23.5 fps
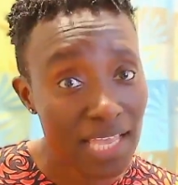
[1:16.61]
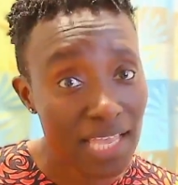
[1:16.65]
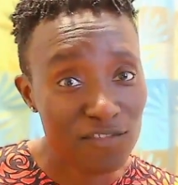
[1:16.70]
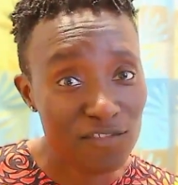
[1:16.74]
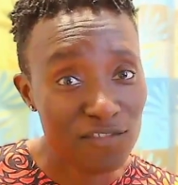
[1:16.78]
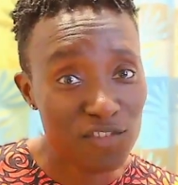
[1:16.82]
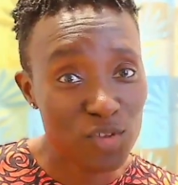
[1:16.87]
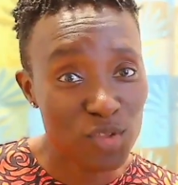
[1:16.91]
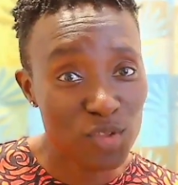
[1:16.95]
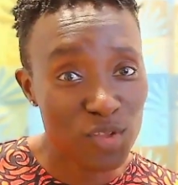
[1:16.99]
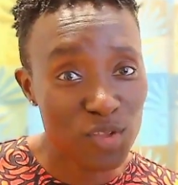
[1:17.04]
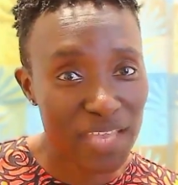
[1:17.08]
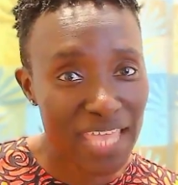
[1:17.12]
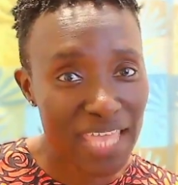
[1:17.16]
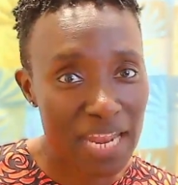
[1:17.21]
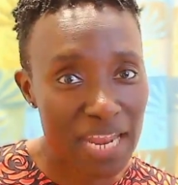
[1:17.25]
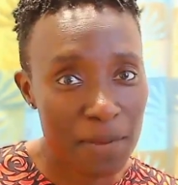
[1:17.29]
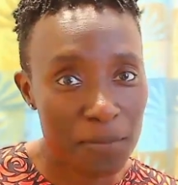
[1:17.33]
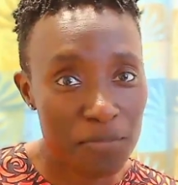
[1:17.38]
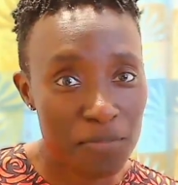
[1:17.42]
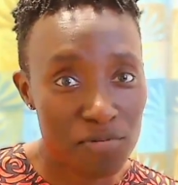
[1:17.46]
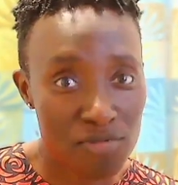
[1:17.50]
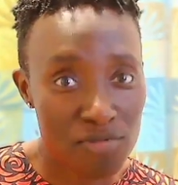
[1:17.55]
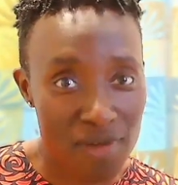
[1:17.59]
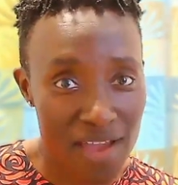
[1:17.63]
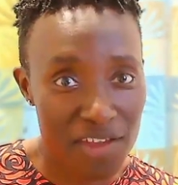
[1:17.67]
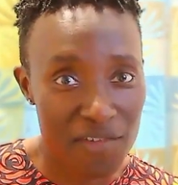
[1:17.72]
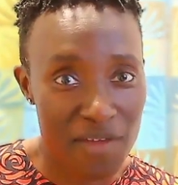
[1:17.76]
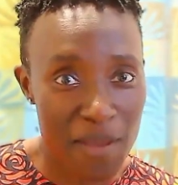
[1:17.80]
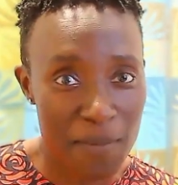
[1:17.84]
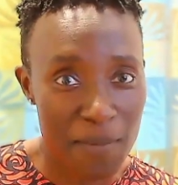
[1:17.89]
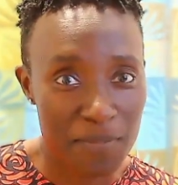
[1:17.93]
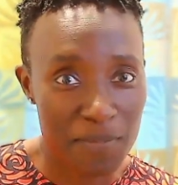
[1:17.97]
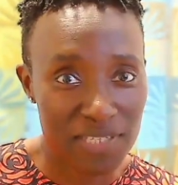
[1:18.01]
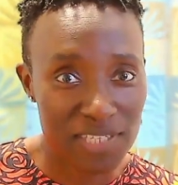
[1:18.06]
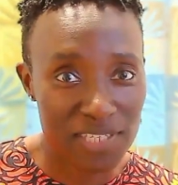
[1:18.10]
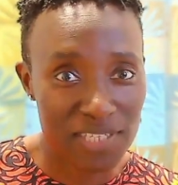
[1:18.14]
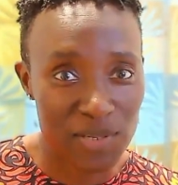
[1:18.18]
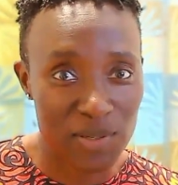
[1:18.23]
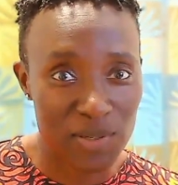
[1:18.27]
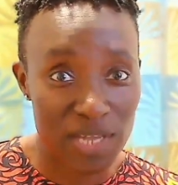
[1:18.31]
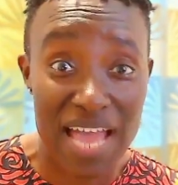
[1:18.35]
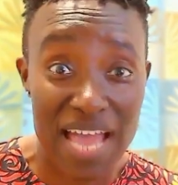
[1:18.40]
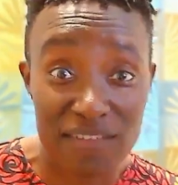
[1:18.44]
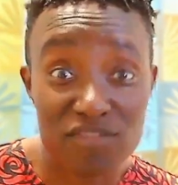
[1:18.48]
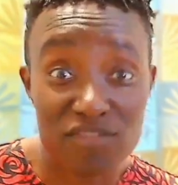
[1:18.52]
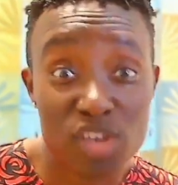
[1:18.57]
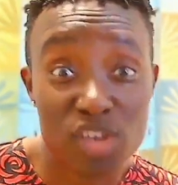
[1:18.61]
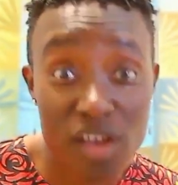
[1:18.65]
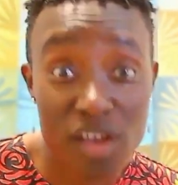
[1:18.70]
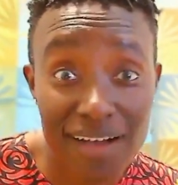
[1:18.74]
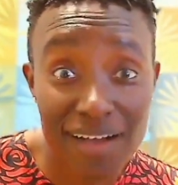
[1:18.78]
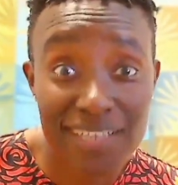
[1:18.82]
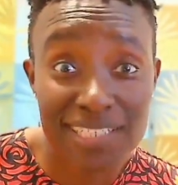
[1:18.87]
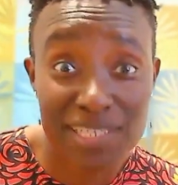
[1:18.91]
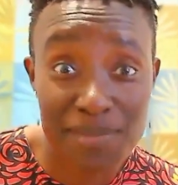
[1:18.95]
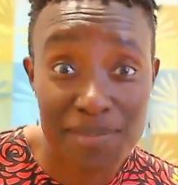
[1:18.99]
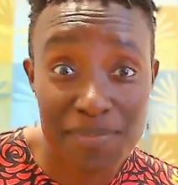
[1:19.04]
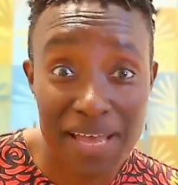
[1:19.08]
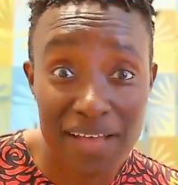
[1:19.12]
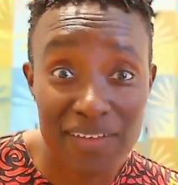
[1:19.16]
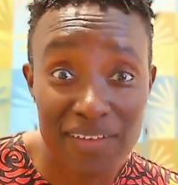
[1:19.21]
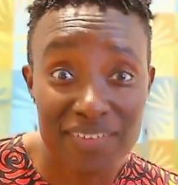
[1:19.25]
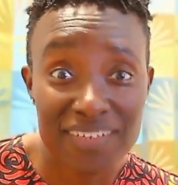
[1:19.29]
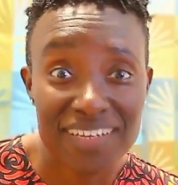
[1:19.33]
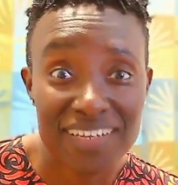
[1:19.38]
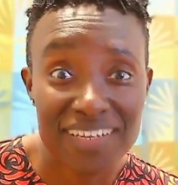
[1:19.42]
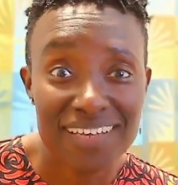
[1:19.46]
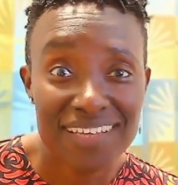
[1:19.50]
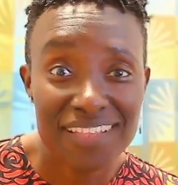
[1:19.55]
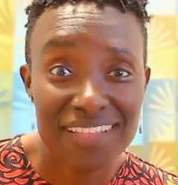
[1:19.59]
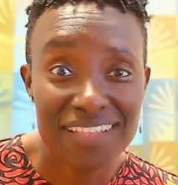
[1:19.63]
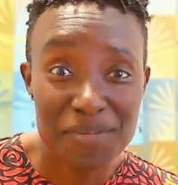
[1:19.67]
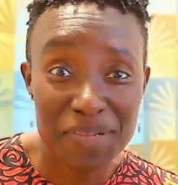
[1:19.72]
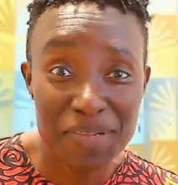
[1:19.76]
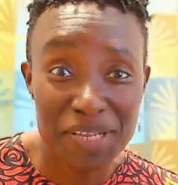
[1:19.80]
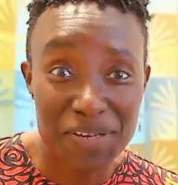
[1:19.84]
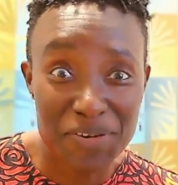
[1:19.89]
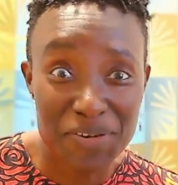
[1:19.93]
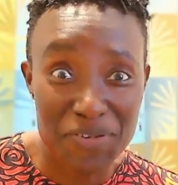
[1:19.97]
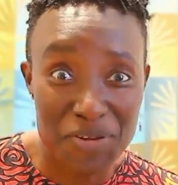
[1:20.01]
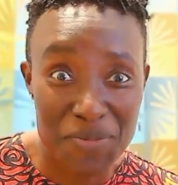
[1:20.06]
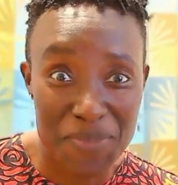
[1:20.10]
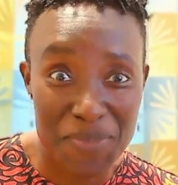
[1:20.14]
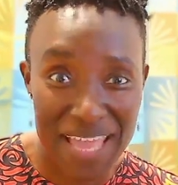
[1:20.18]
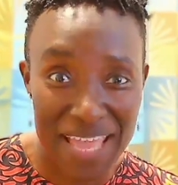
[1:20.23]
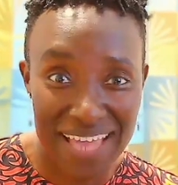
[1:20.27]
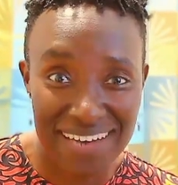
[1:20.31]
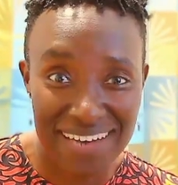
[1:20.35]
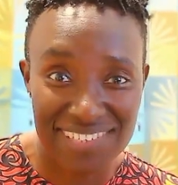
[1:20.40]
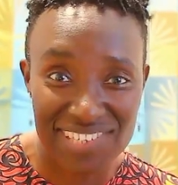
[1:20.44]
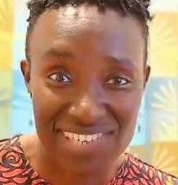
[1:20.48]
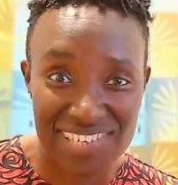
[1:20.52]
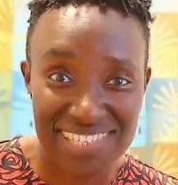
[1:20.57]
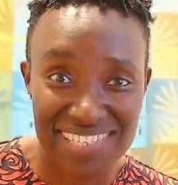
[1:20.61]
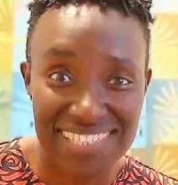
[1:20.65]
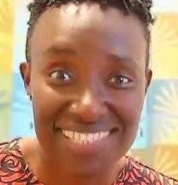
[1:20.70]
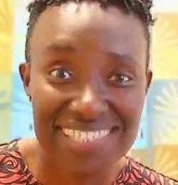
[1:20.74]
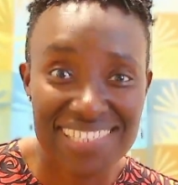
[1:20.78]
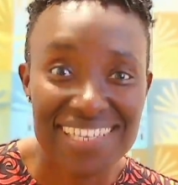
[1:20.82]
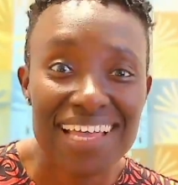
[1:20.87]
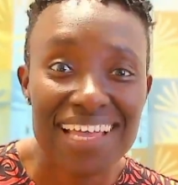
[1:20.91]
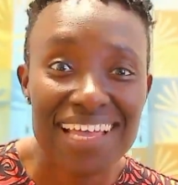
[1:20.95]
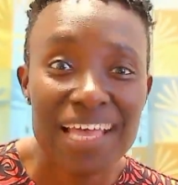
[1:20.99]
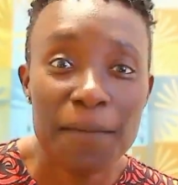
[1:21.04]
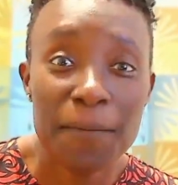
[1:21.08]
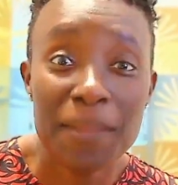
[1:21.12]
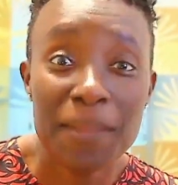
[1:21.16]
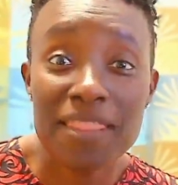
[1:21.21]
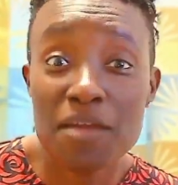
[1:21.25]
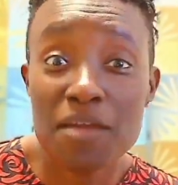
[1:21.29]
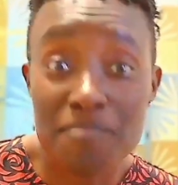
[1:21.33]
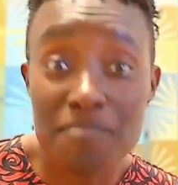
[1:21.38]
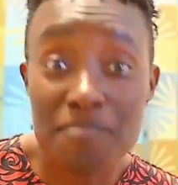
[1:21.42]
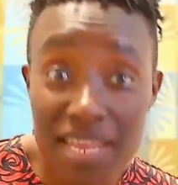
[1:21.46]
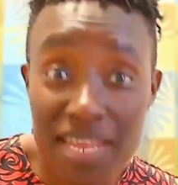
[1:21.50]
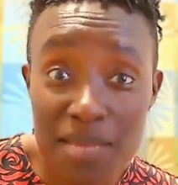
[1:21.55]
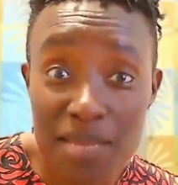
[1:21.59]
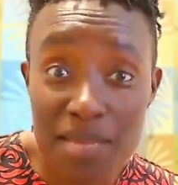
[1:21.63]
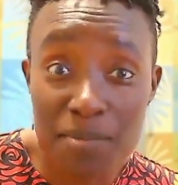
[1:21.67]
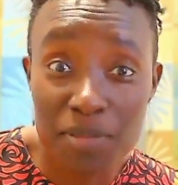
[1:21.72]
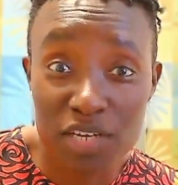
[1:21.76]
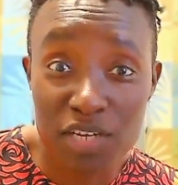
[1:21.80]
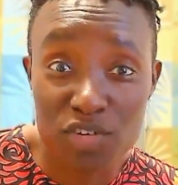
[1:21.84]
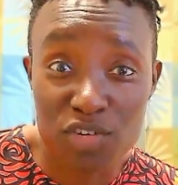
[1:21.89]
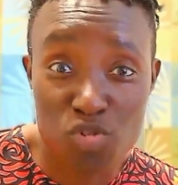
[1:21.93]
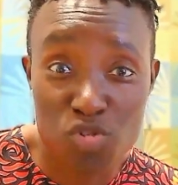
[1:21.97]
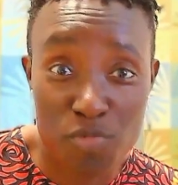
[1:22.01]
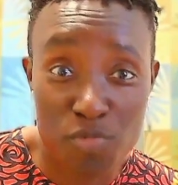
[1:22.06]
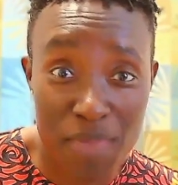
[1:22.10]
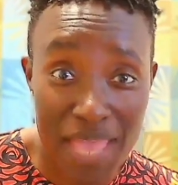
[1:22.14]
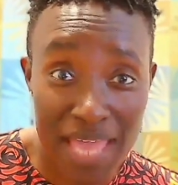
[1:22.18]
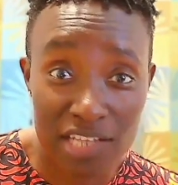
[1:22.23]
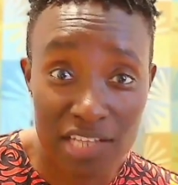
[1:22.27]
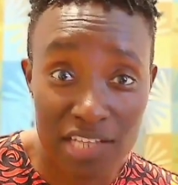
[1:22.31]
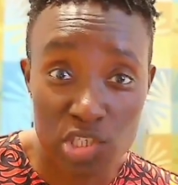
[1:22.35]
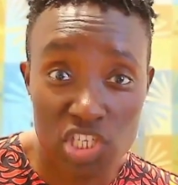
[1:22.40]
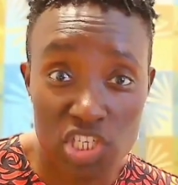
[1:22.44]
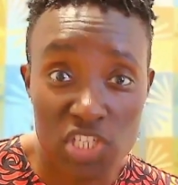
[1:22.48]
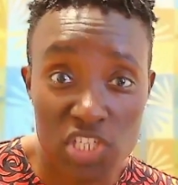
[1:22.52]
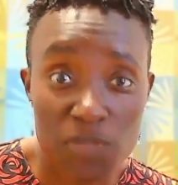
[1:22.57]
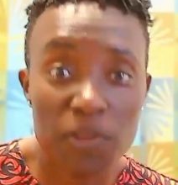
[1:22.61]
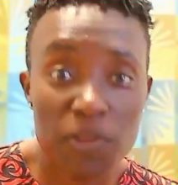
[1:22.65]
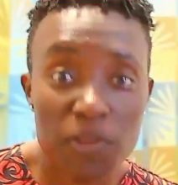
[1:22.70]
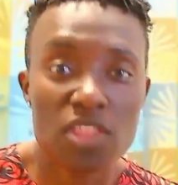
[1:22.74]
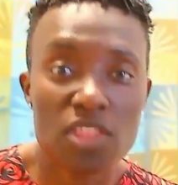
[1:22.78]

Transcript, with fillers: And if you look at a prior episode, I've talked about the blood group antigens, but there are many blood group antigens.